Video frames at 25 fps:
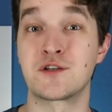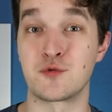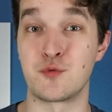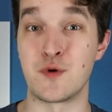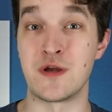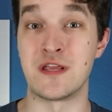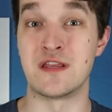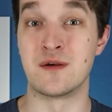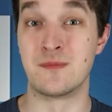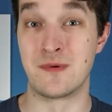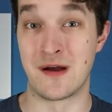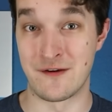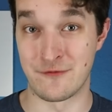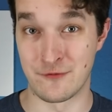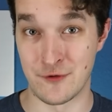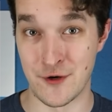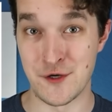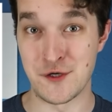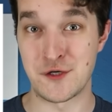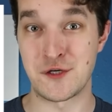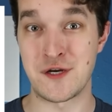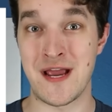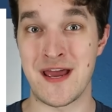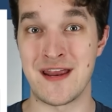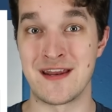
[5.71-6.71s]
a tweet that my
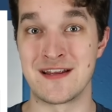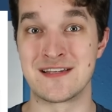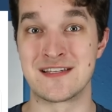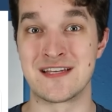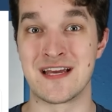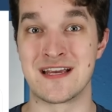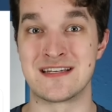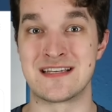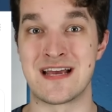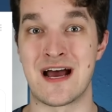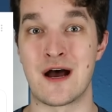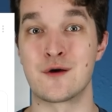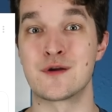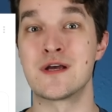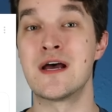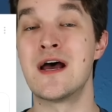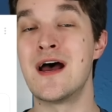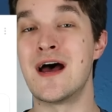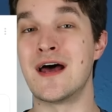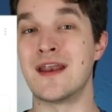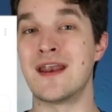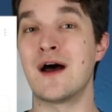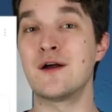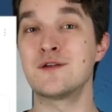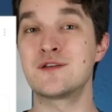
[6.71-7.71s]
friend Shannon sent out
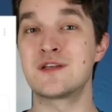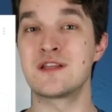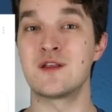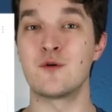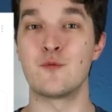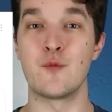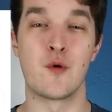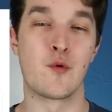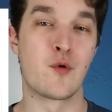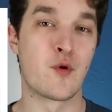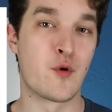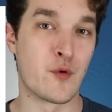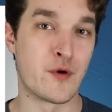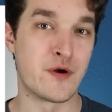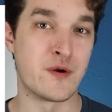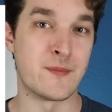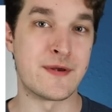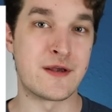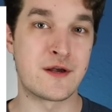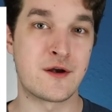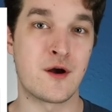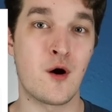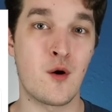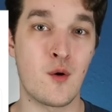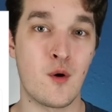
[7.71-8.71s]
announcing that we were going to
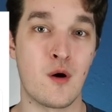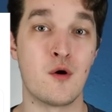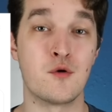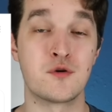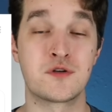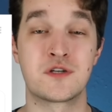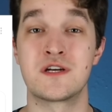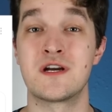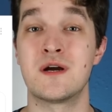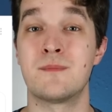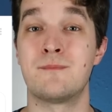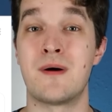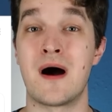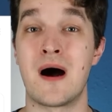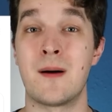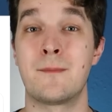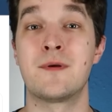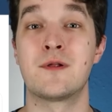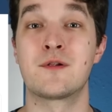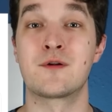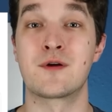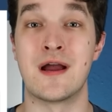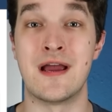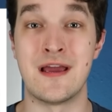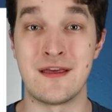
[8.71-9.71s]
be co hosting a
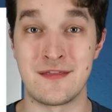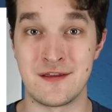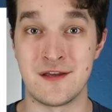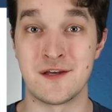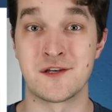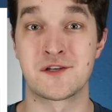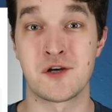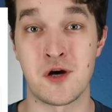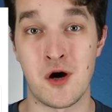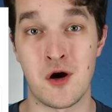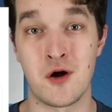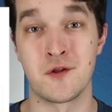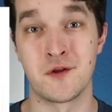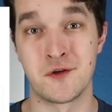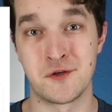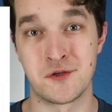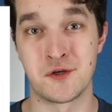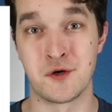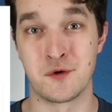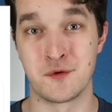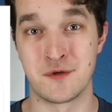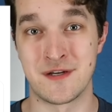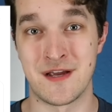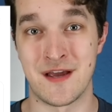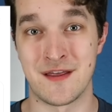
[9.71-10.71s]
popular atheist call in
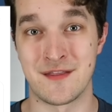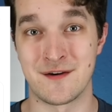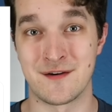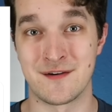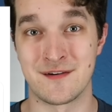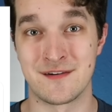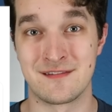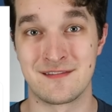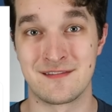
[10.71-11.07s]
show together.